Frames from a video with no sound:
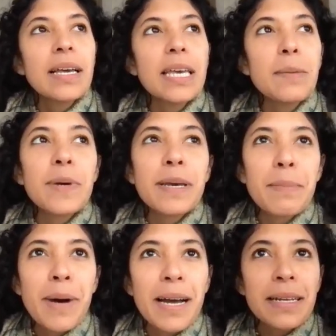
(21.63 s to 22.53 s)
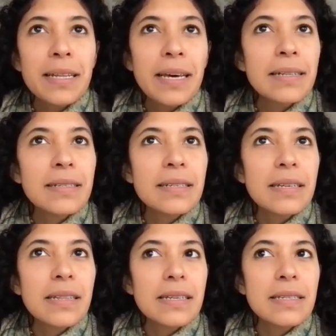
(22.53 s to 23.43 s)
keeping in mind that
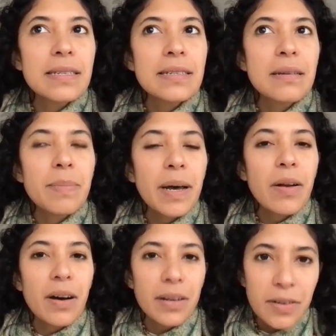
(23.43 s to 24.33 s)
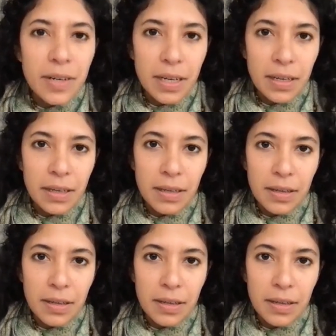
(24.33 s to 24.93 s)
this is about honoring